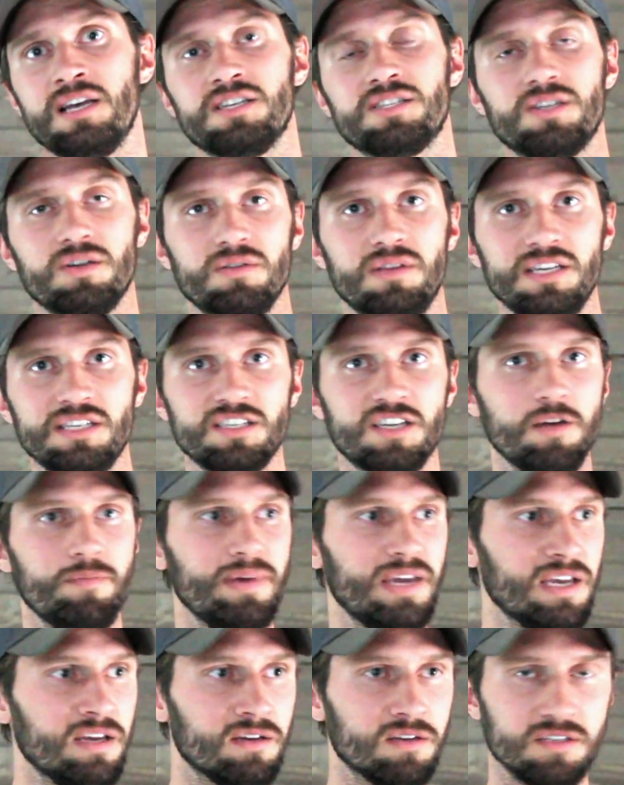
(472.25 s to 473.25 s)
So this could
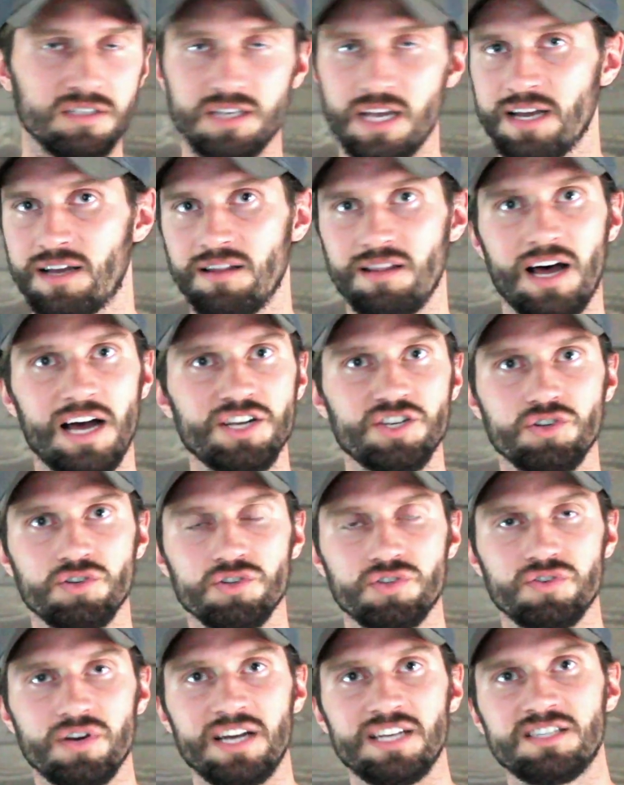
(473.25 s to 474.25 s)
be psychological
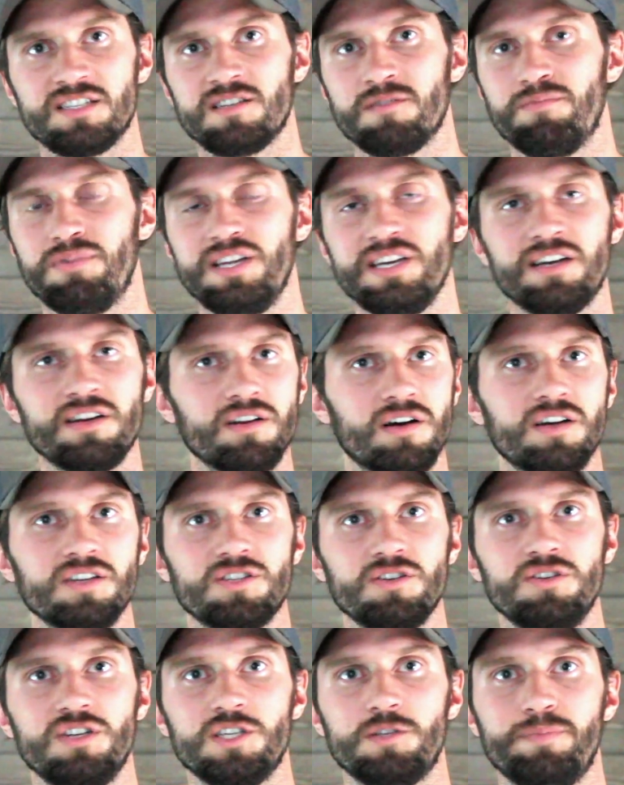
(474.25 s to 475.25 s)
stress, but it could
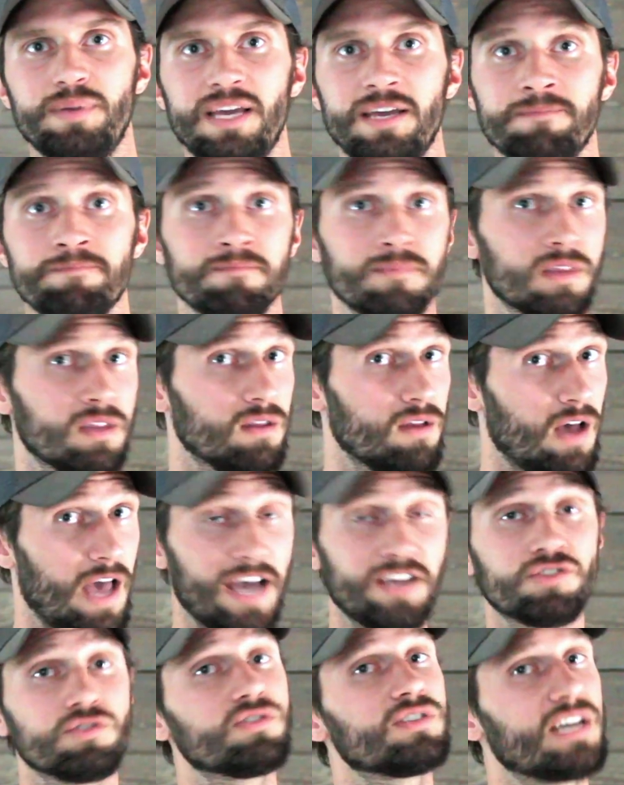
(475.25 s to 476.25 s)
also just be
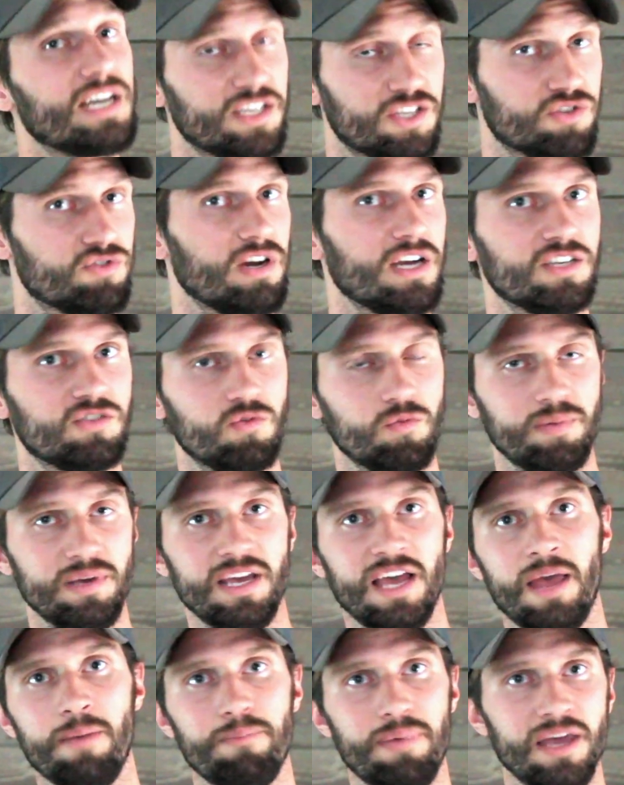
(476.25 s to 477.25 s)
exercise stress would
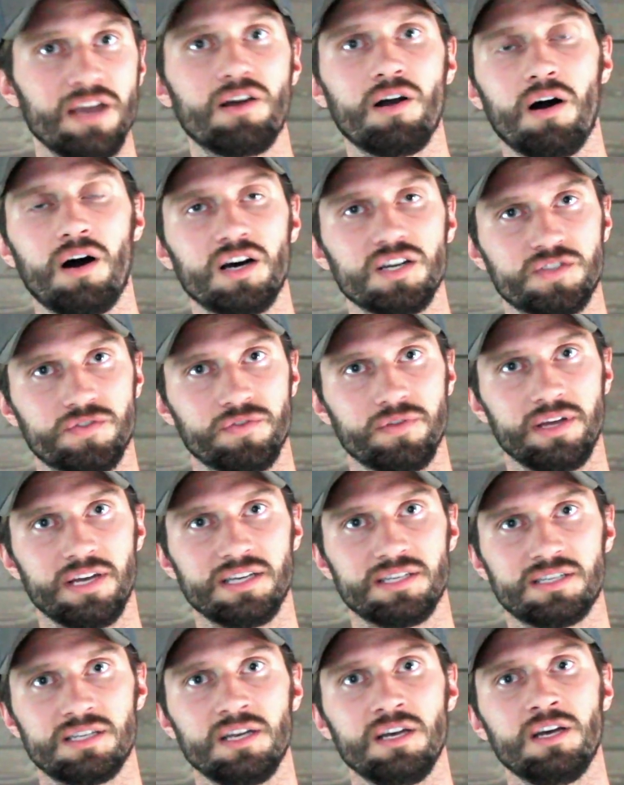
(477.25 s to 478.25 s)
be a big cause for
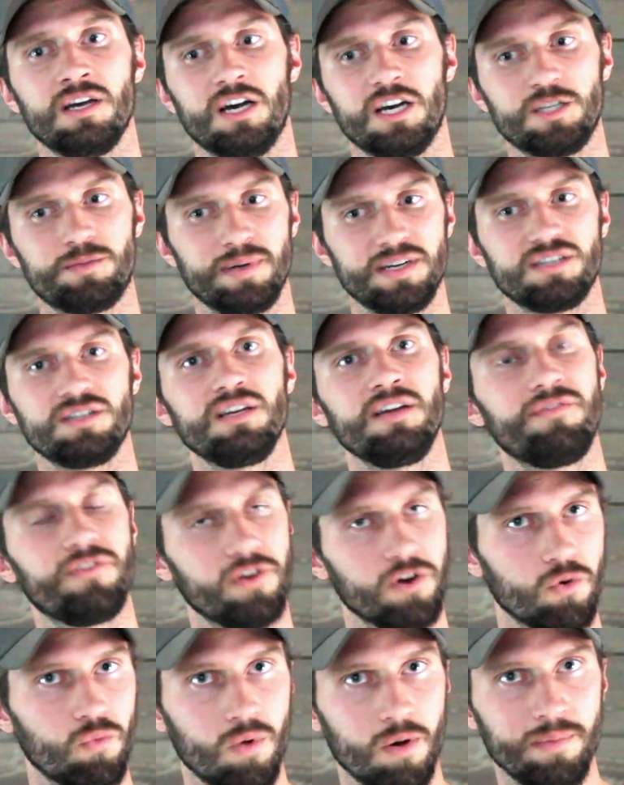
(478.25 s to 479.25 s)
this, especially if
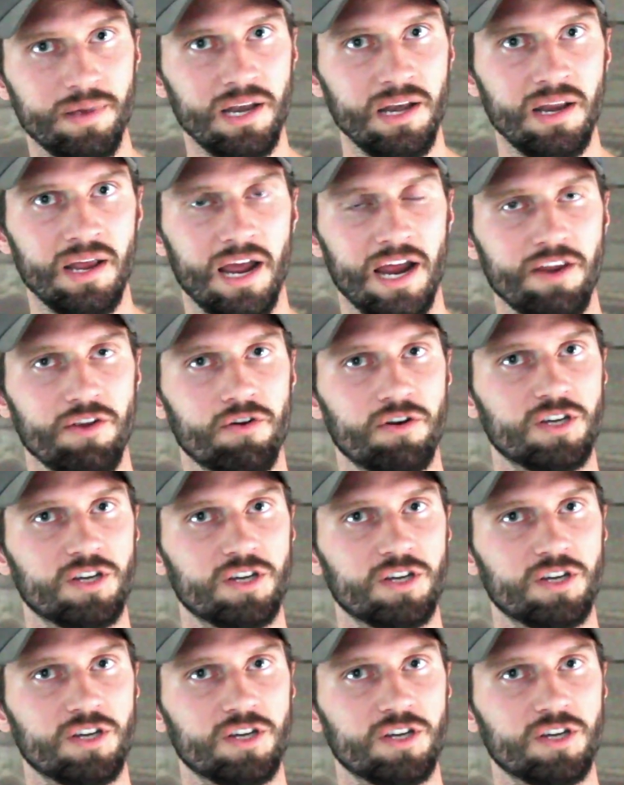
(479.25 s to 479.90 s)
you're a woman and you're